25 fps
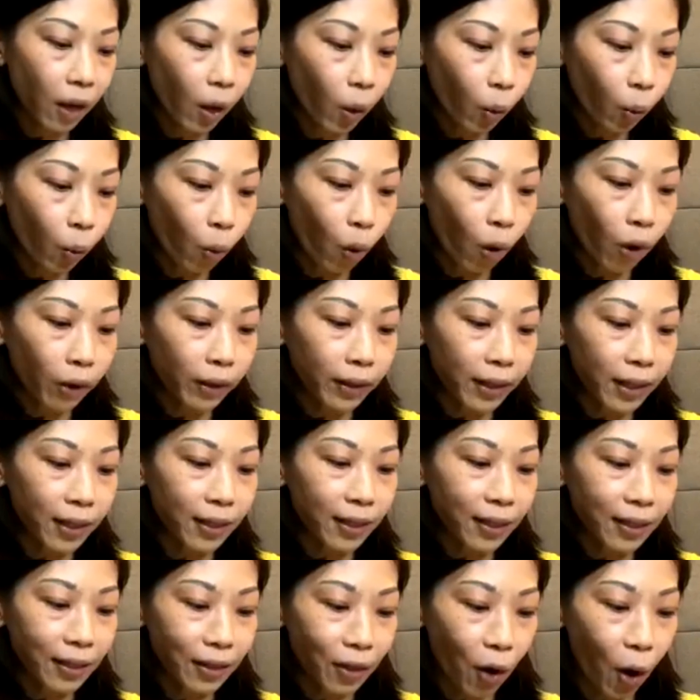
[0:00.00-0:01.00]
awarded
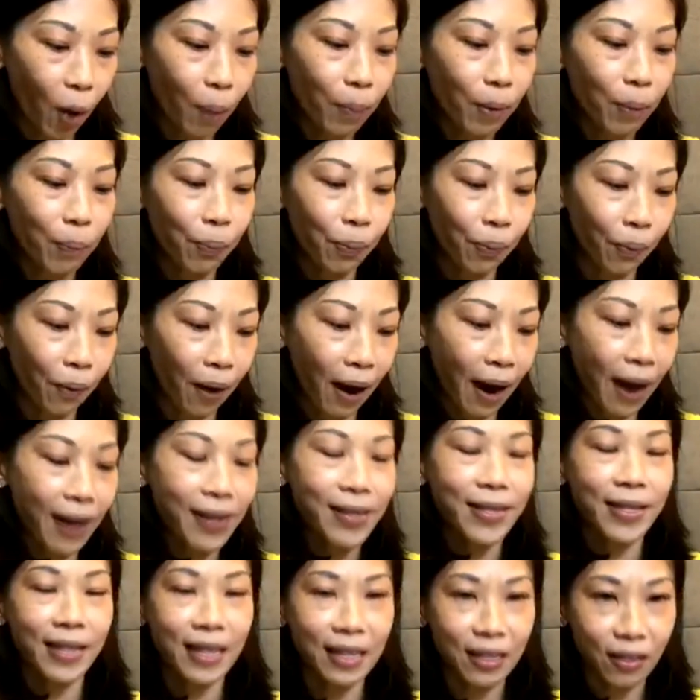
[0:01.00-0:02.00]
a Nobel
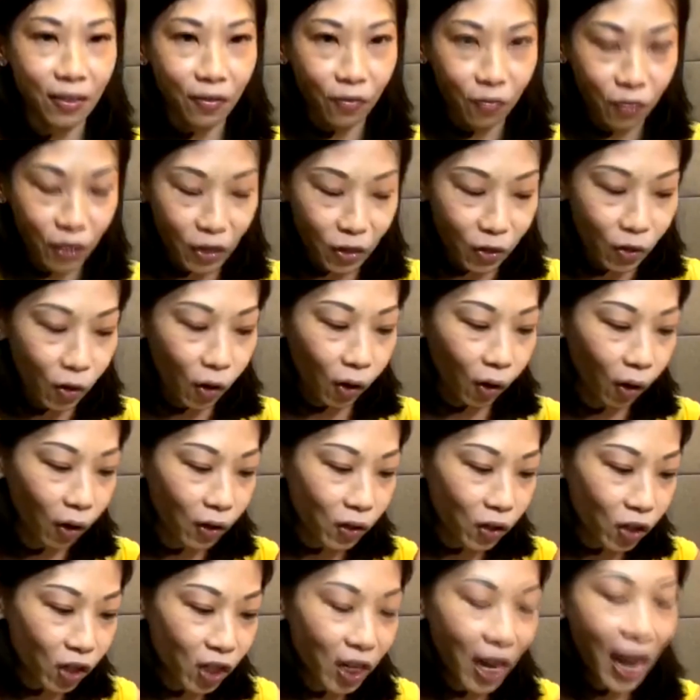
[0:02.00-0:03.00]
Prize in
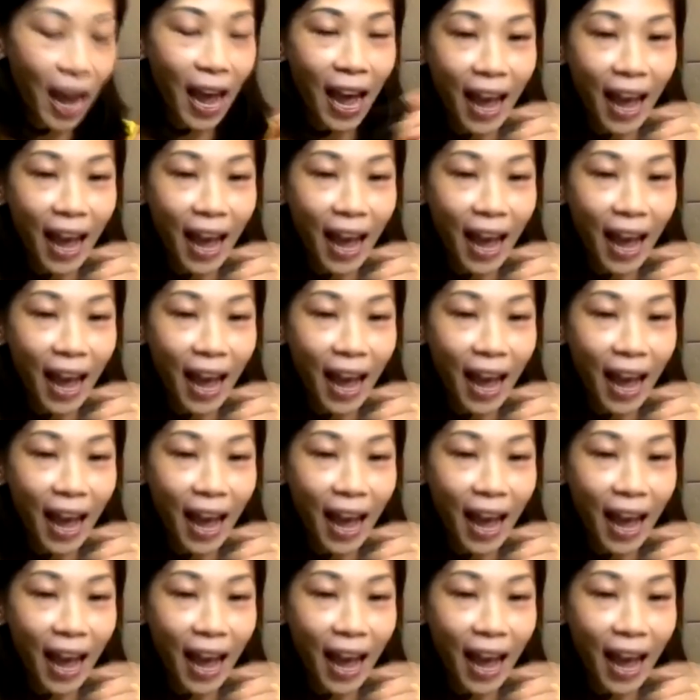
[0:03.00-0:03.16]
Physiology